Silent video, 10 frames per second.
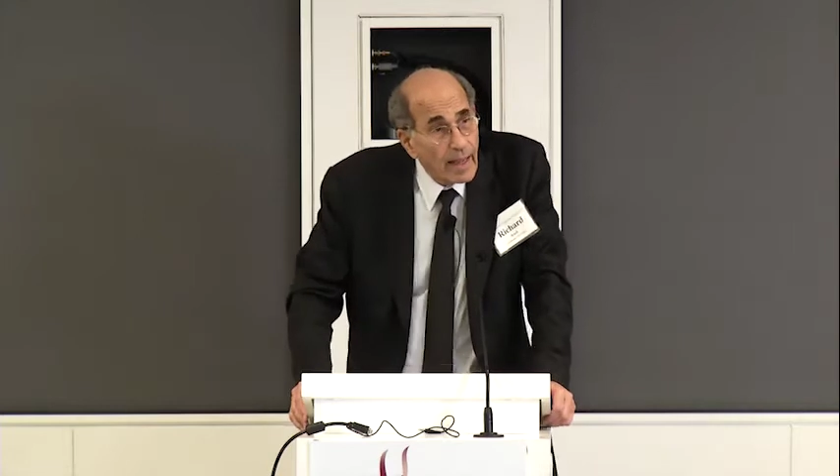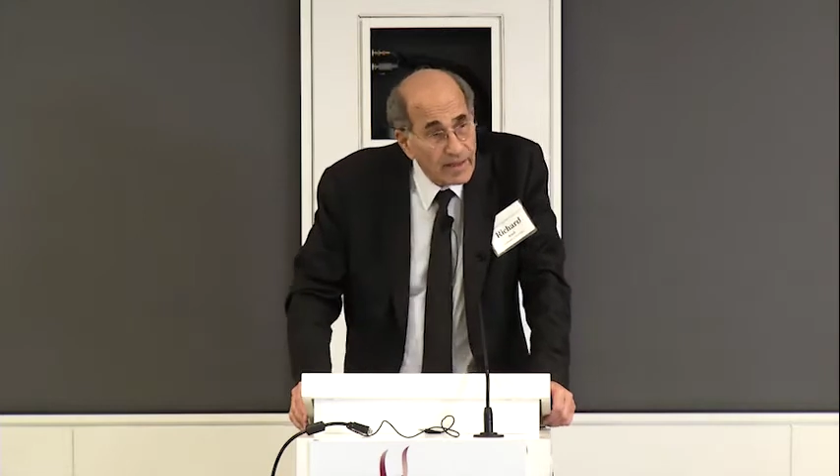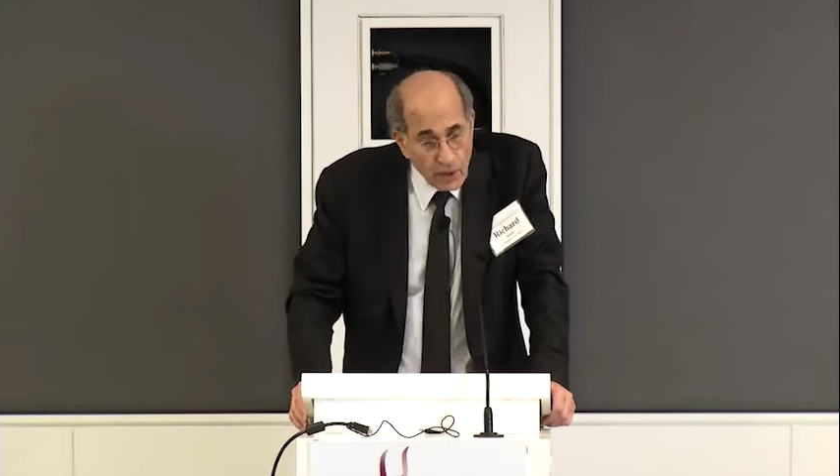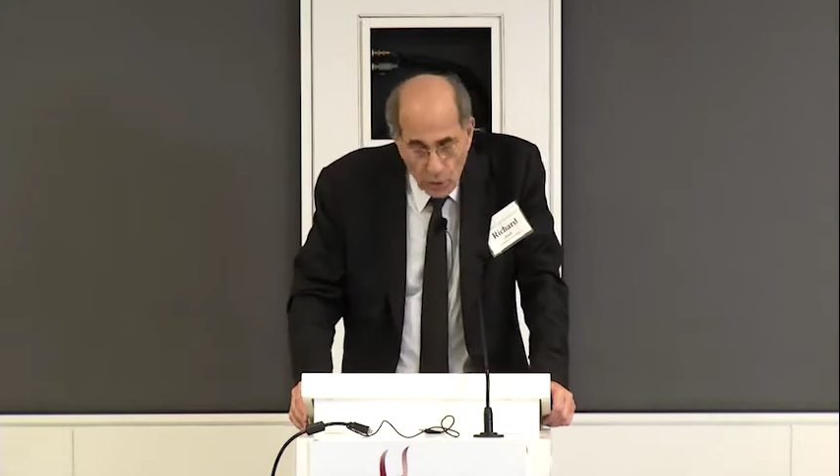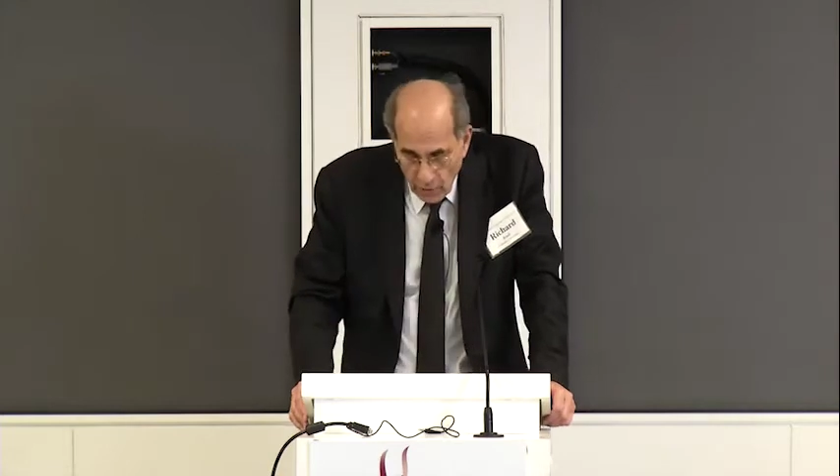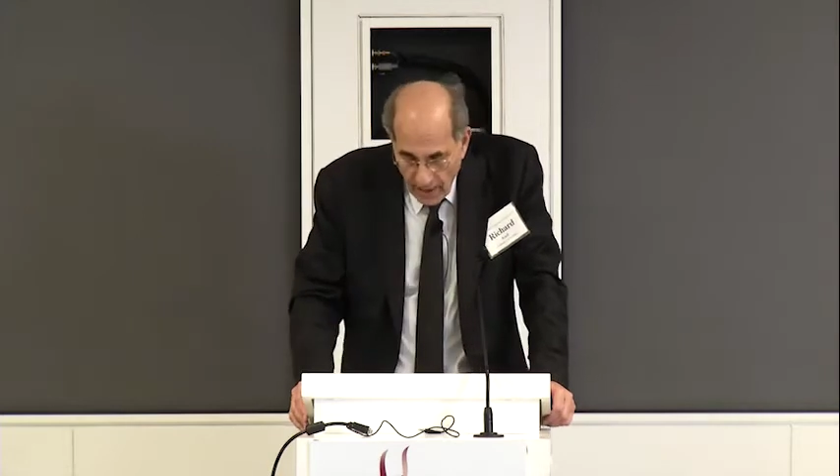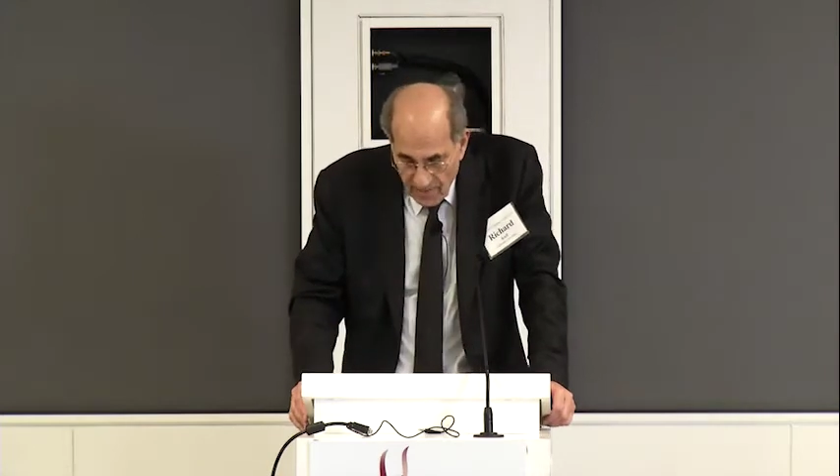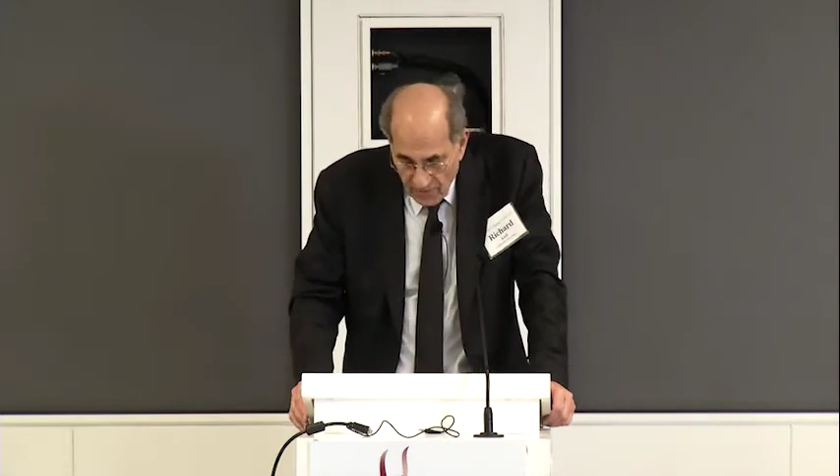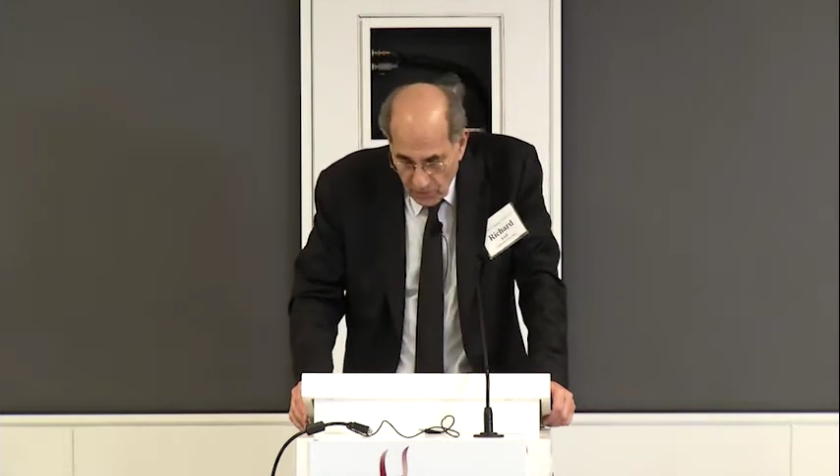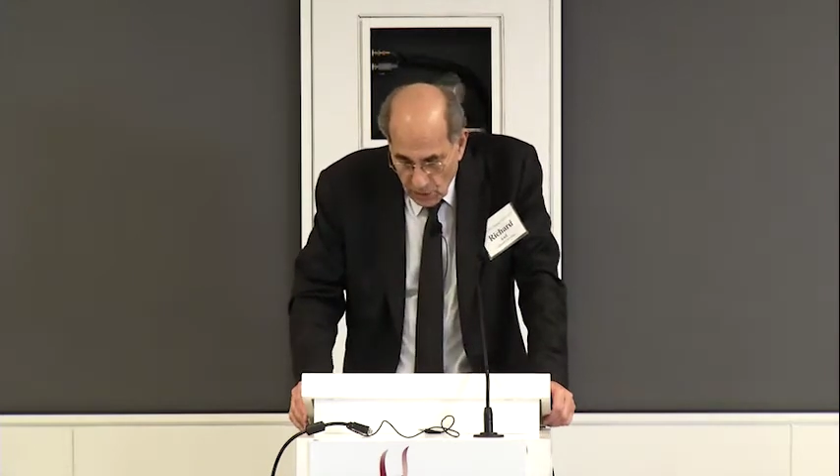and your
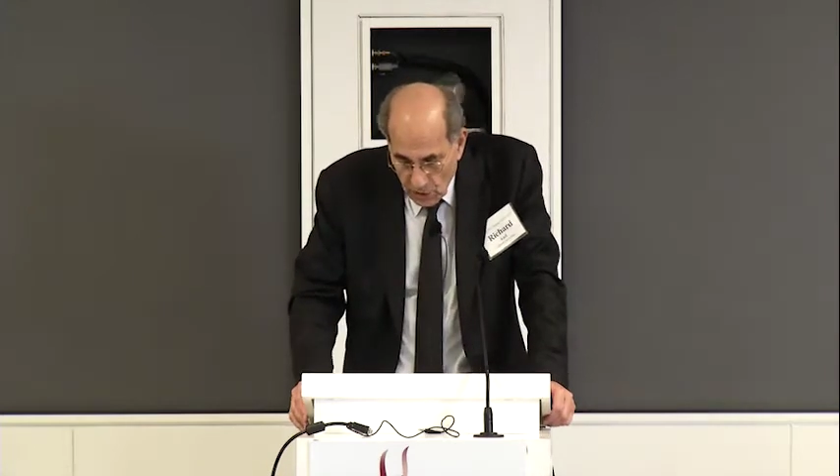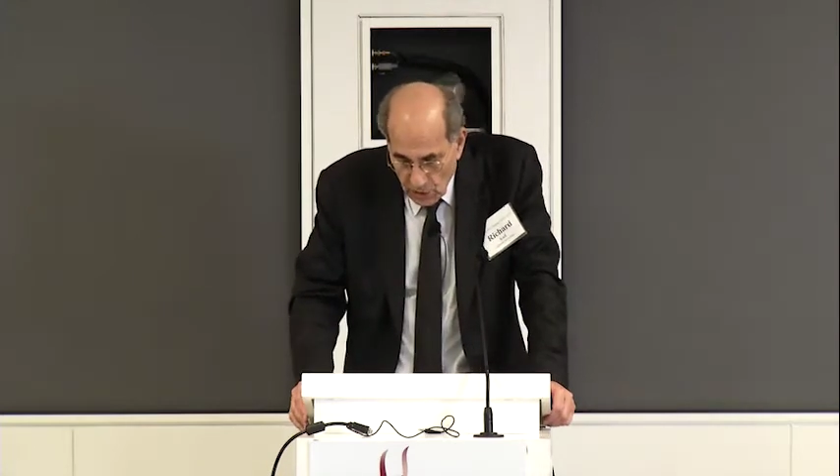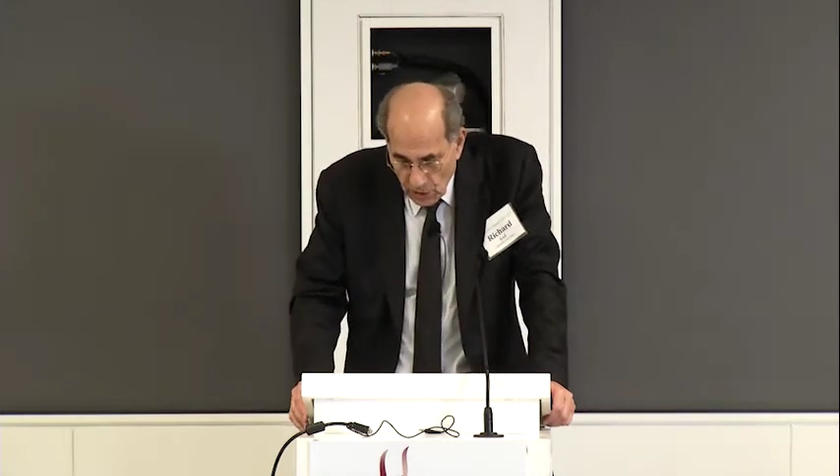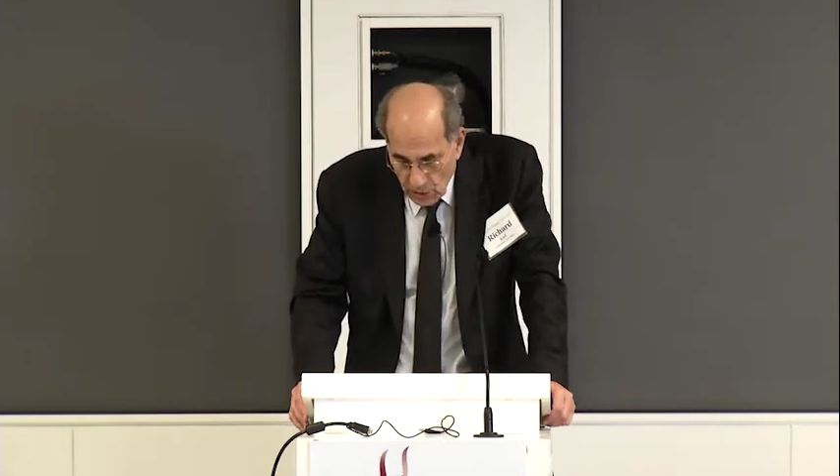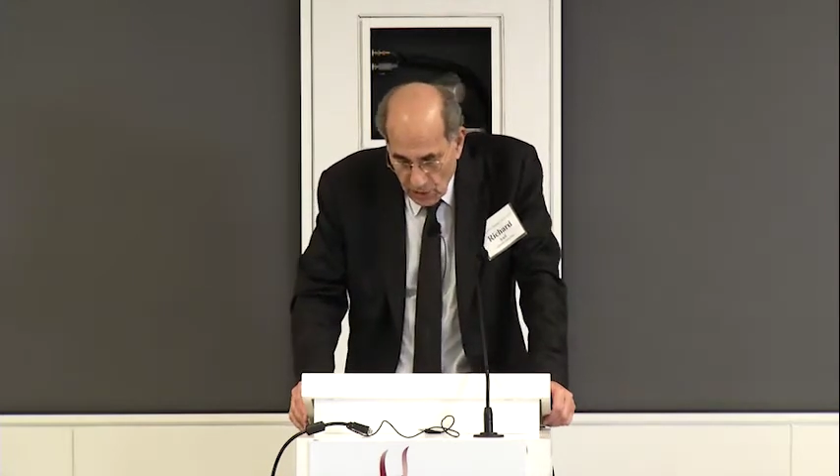efforts